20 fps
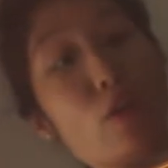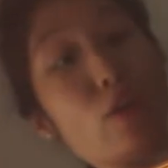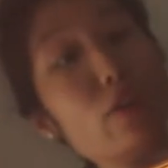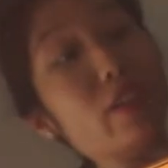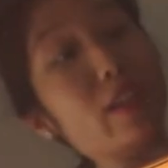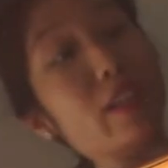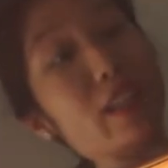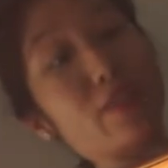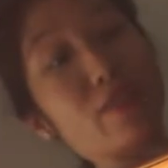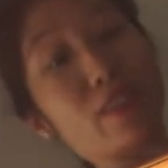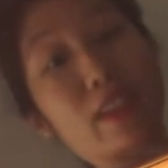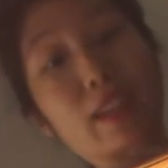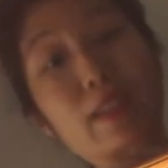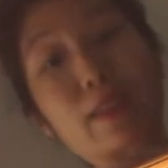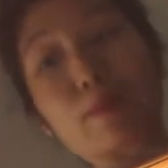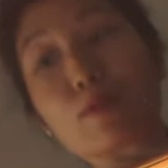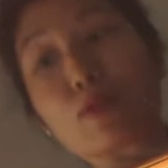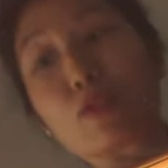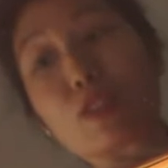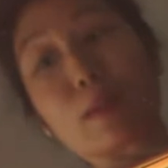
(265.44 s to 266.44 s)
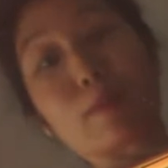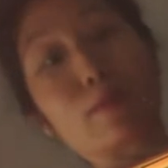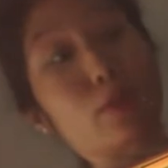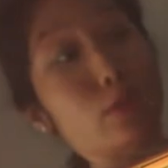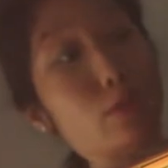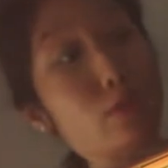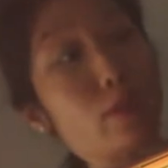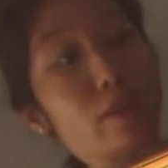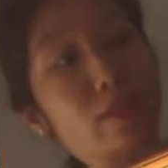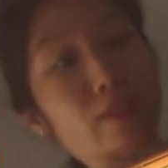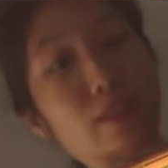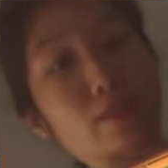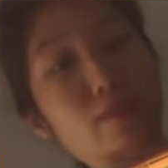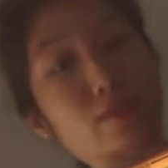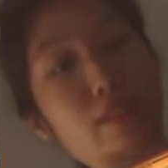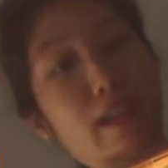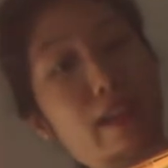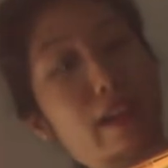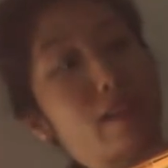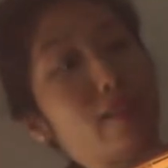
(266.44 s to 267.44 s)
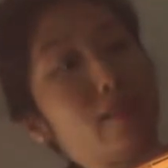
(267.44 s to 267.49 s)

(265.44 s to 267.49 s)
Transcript: you can even get them to jump 2 octaves now,